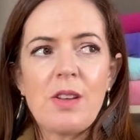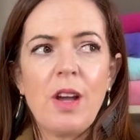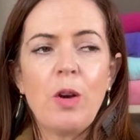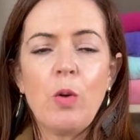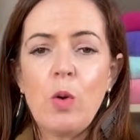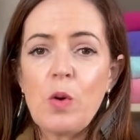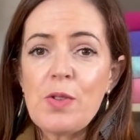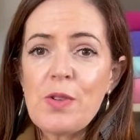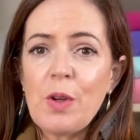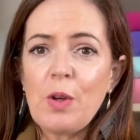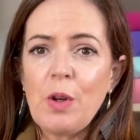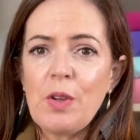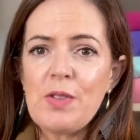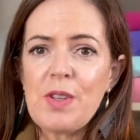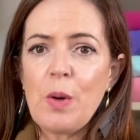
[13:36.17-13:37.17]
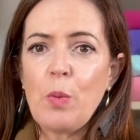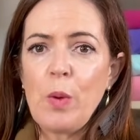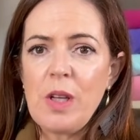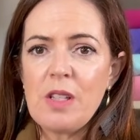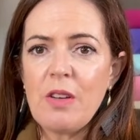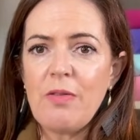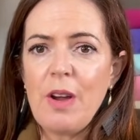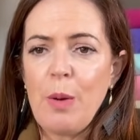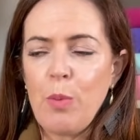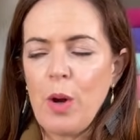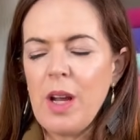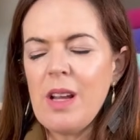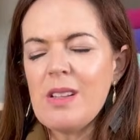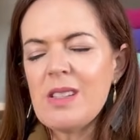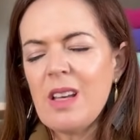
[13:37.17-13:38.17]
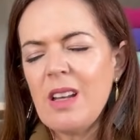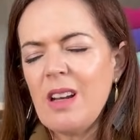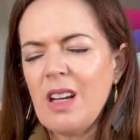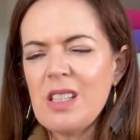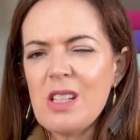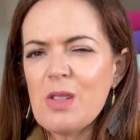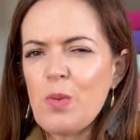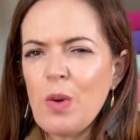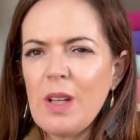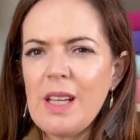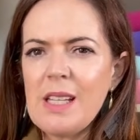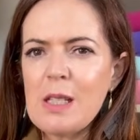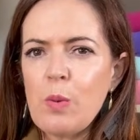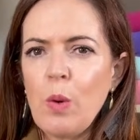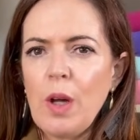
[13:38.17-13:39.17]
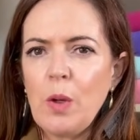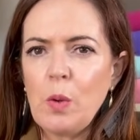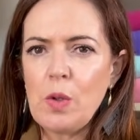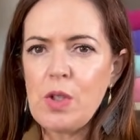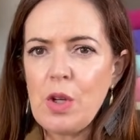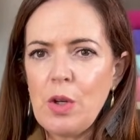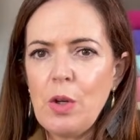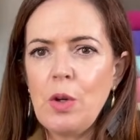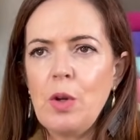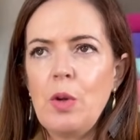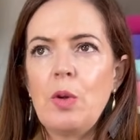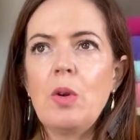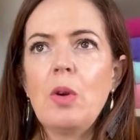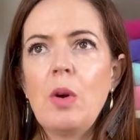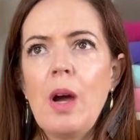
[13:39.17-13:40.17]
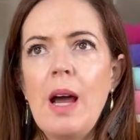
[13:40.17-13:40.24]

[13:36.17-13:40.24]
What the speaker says: I also got some winter fabrics, and I just released 1 or 2